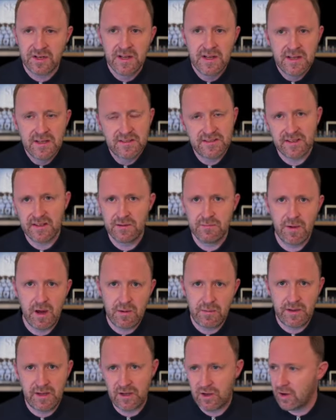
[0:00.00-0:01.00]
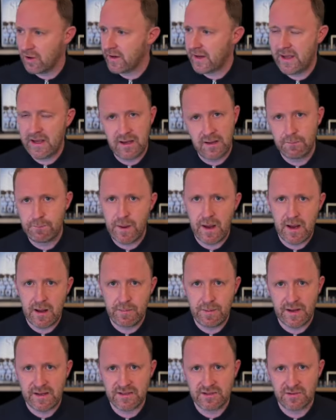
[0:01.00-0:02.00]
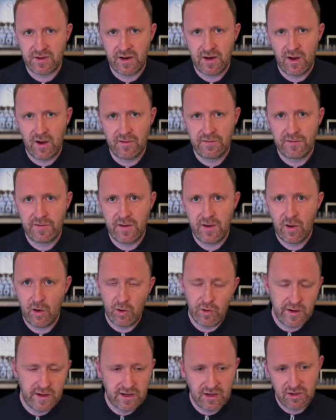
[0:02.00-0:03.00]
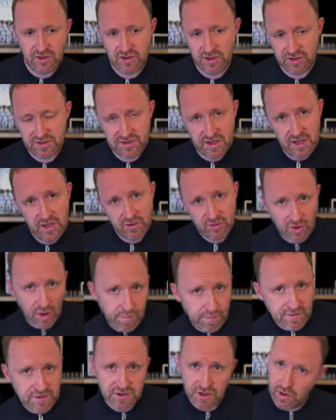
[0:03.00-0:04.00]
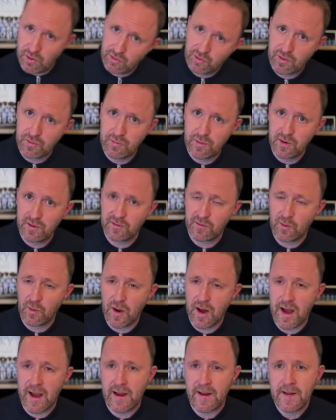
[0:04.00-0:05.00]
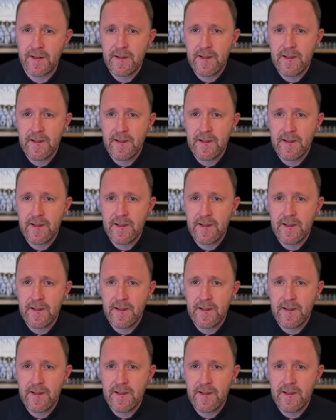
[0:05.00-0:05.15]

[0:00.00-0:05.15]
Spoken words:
So the moment he got it, he could ping a pass straight off, or he could just drop a shoulder and move away.